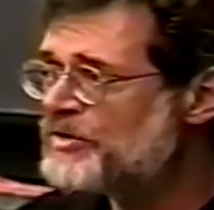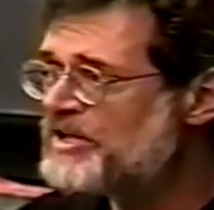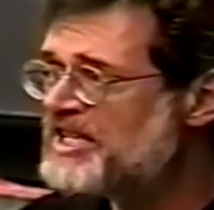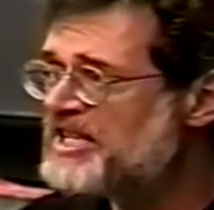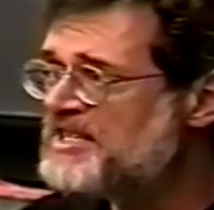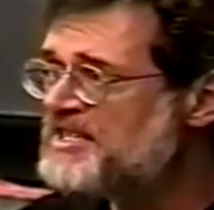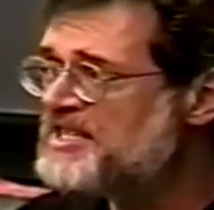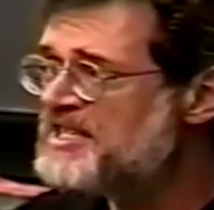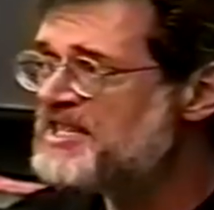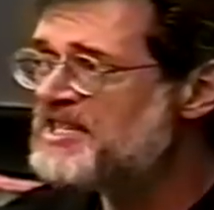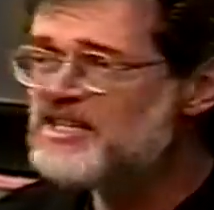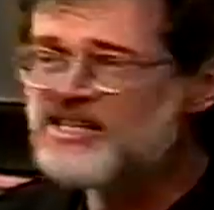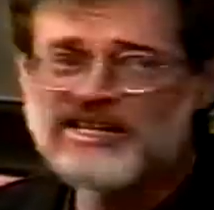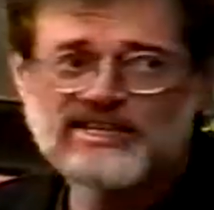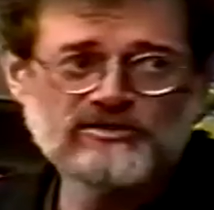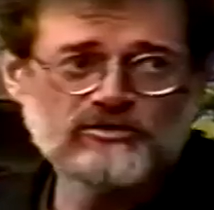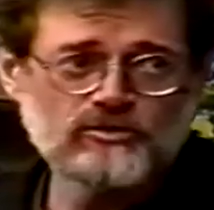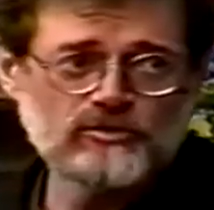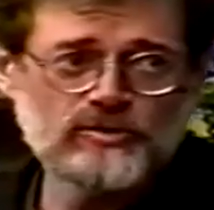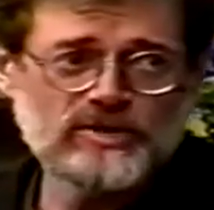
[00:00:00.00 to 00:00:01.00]

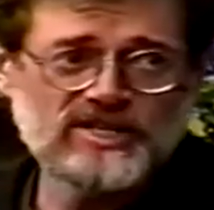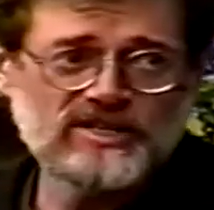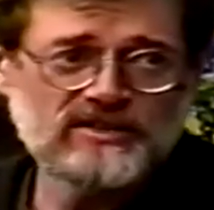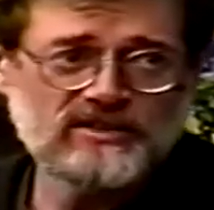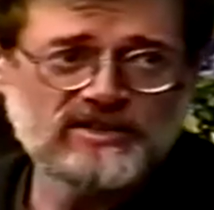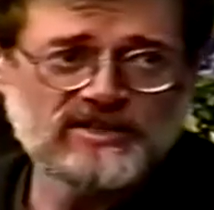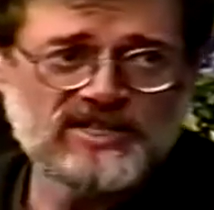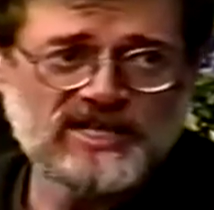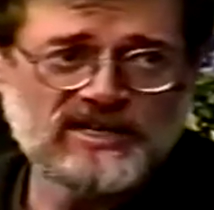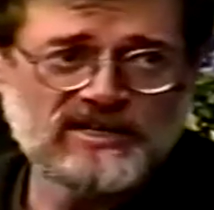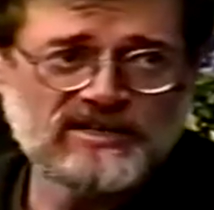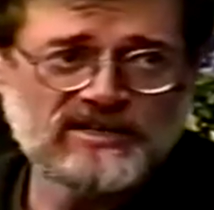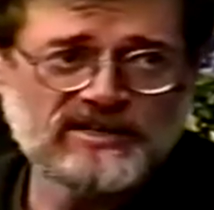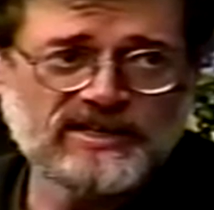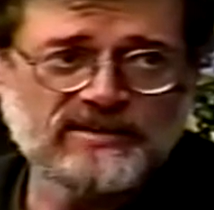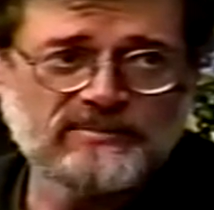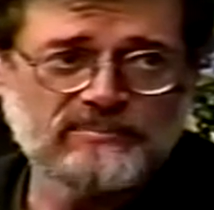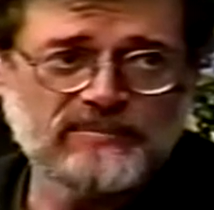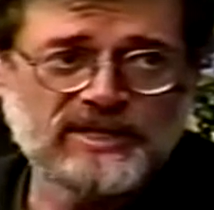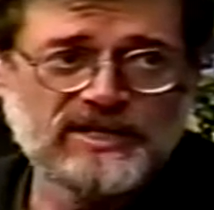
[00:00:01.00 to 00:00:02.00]
3D and real
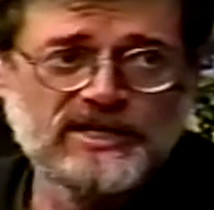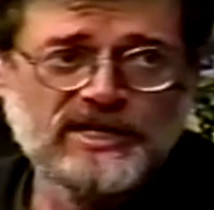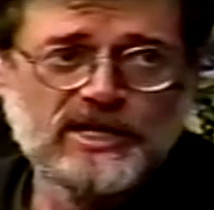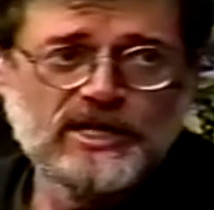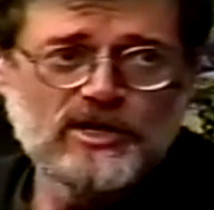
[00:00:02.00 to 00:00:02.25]
time.